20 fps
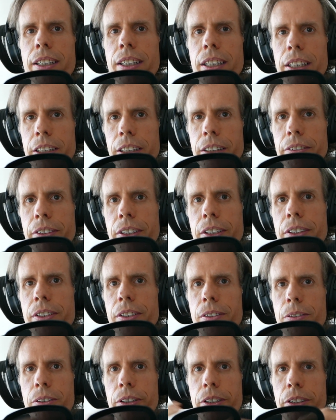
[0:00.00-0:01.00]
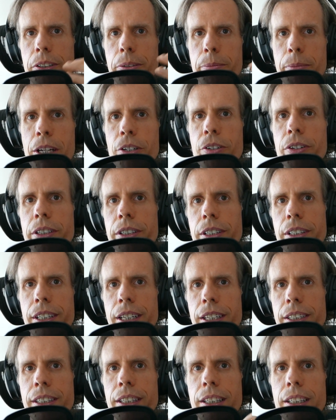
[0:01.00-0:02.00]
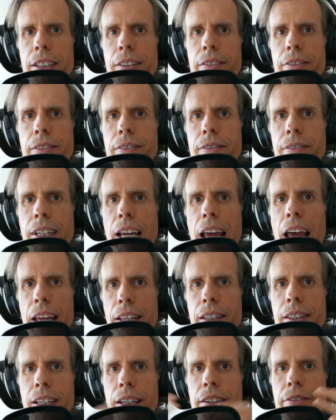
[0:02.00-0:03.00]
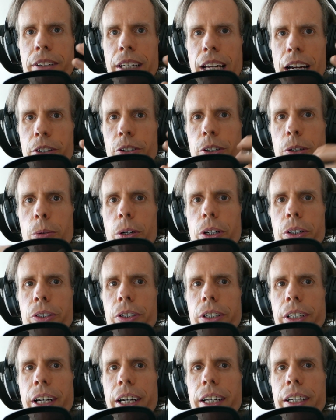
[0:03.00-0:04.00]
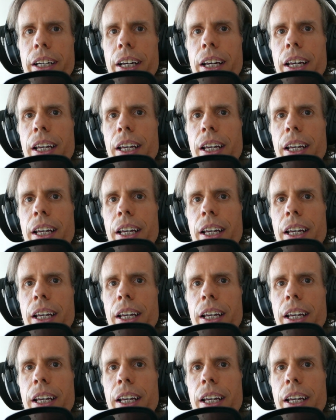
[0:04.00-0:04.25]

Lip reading: electric fields in order to measure it to test if it actually works or not.